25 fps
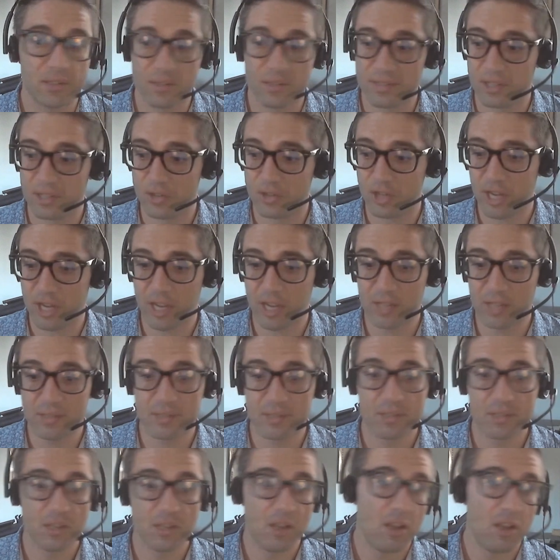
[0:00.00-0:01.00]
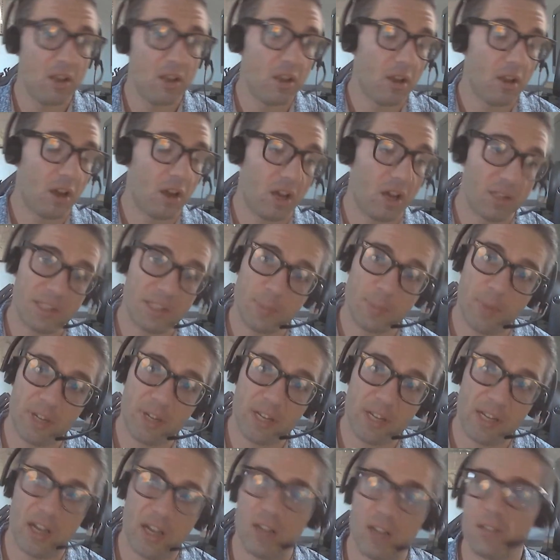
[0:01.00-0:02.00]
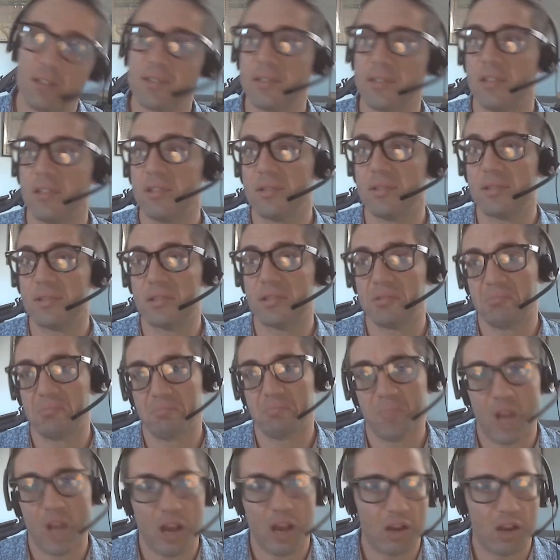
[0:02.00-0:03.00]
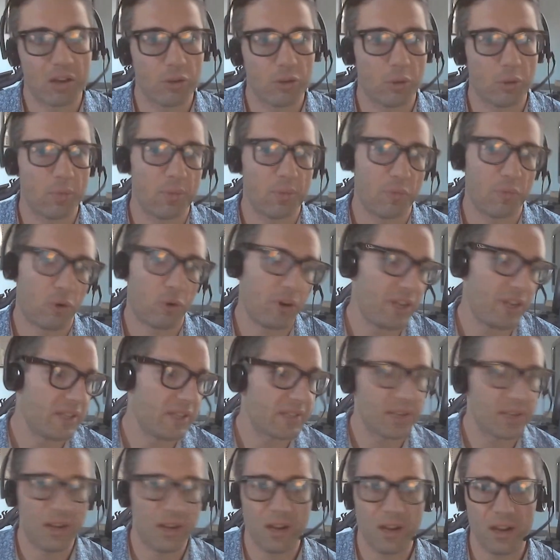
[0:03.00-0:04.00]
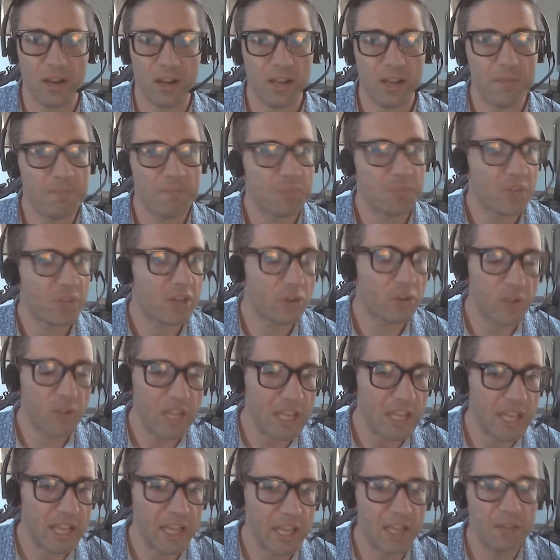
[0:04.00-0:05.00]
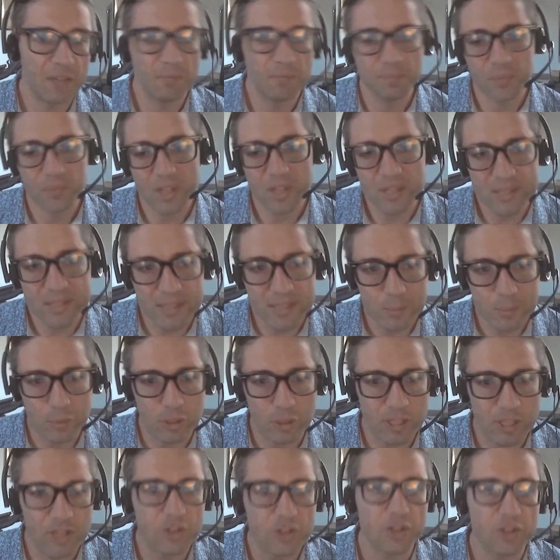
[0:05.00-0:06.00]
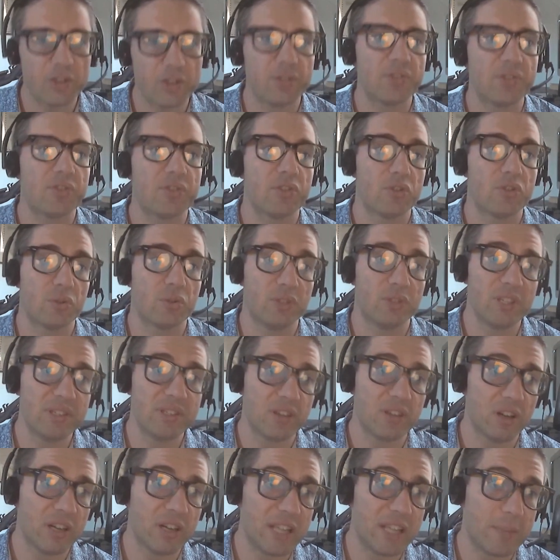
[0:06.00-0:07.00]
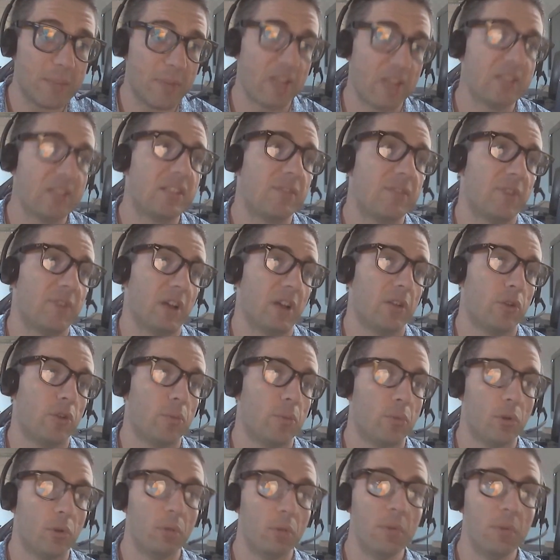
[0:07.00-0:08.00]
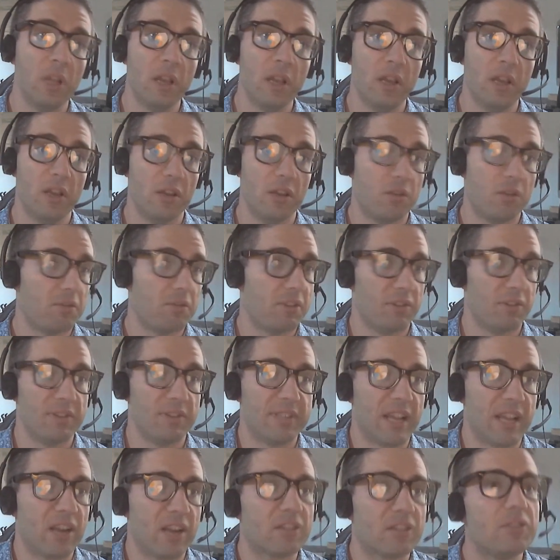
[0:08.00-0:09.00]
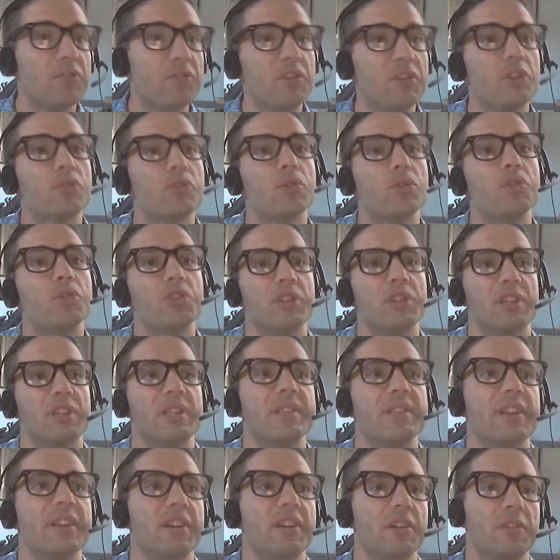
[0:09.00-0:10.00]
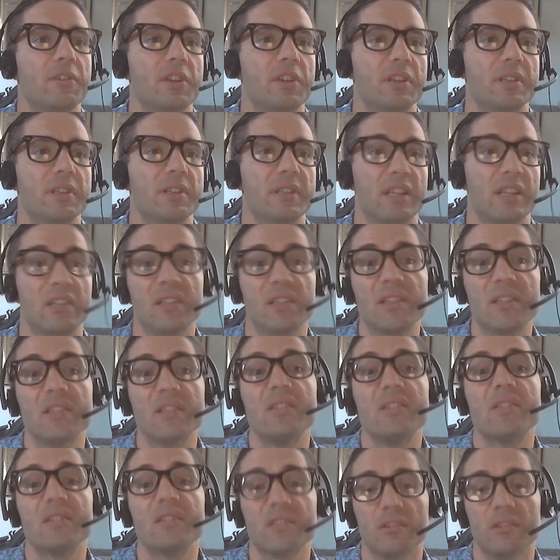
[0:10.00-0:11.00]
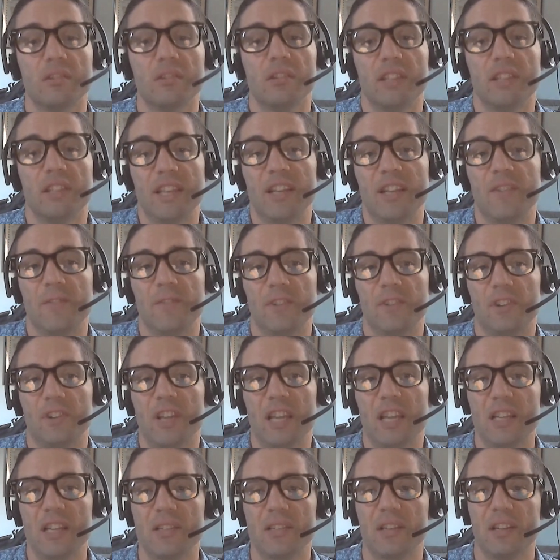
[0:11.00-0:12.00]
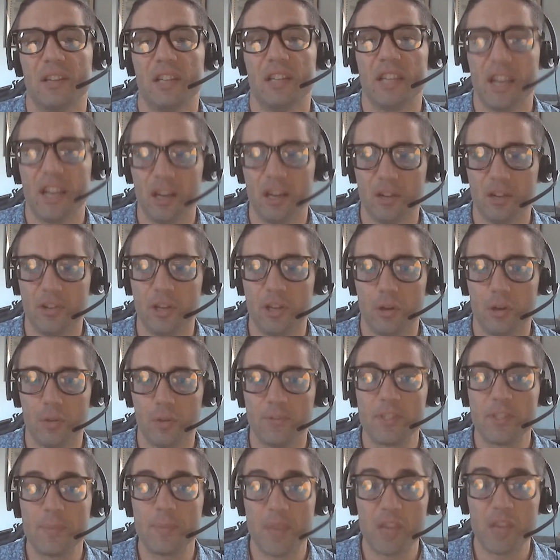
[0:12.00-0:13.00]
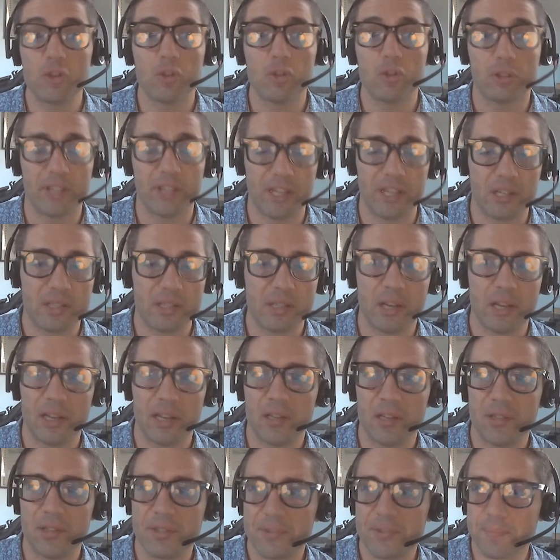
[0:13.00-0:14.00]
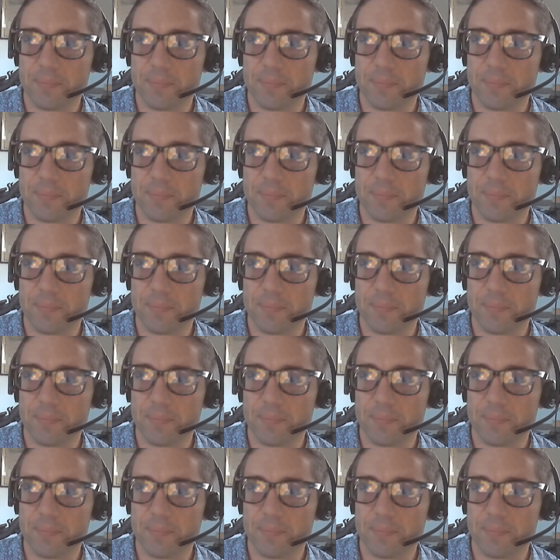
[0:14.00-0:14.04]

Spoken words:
such as hotspot analysis, global Moran's eye, kriging, simulations. So these are immensely valuable. There is active research in these areas, and this is still yet a very exciting area of spatial data science.